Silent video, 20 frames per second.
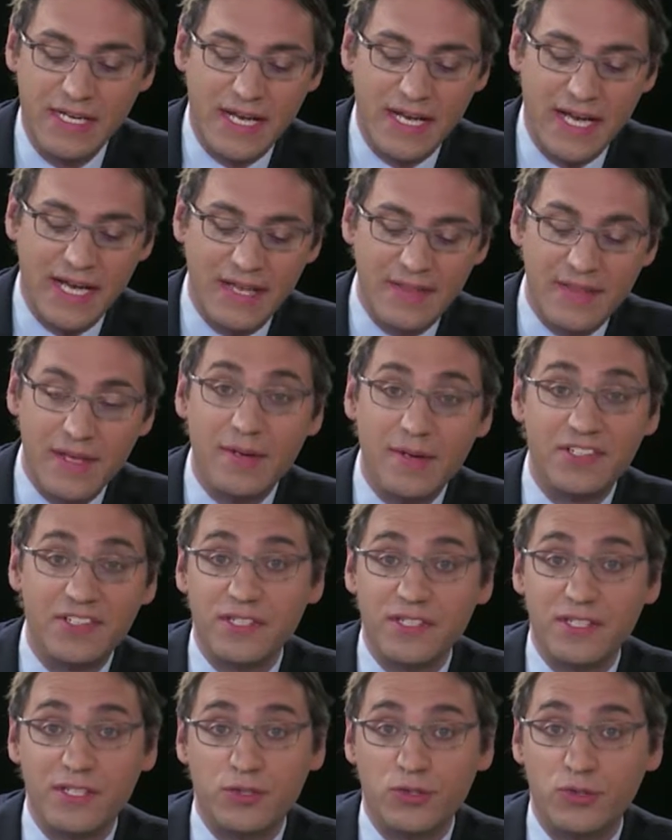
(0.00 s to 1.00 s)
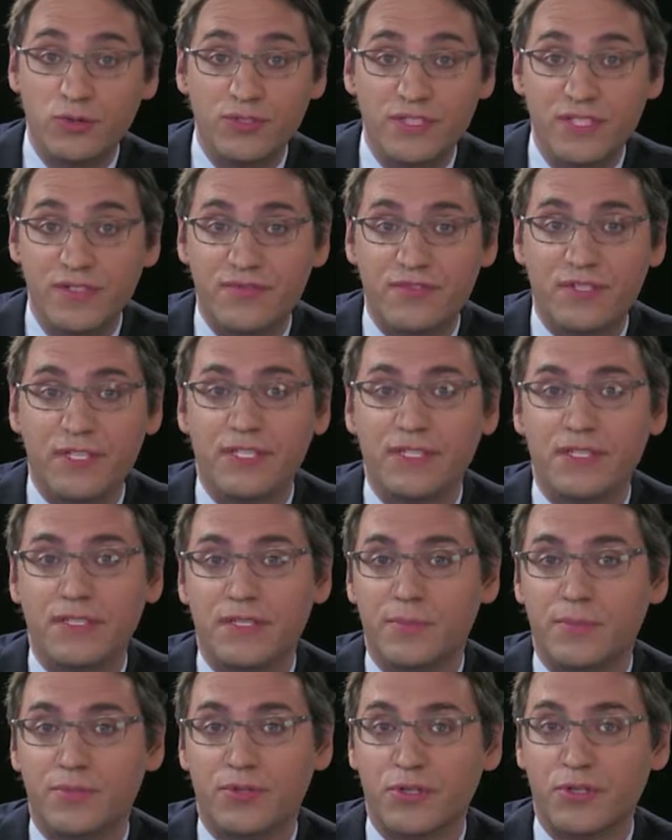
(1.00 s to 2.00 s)
and there are basically two different
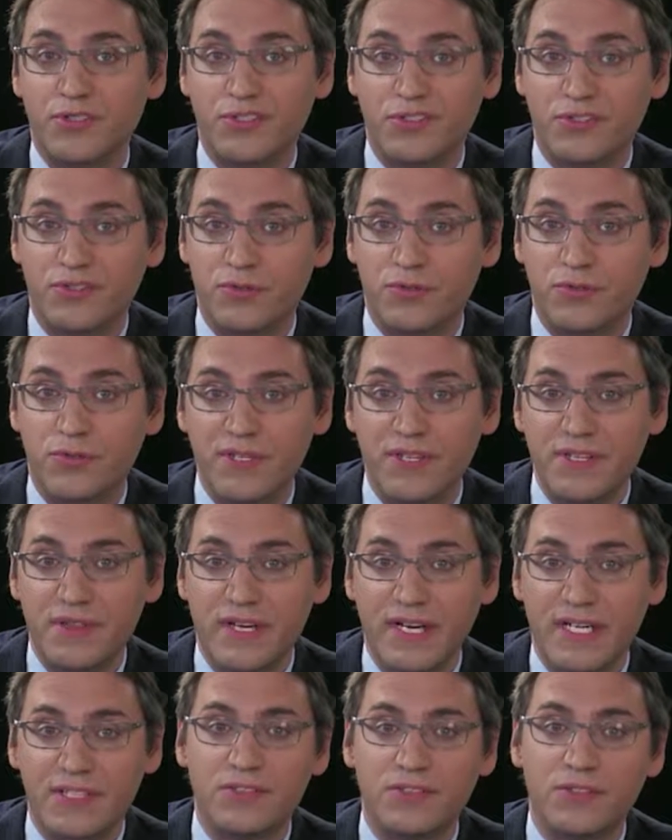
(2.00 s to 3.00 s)
approaches to doing that.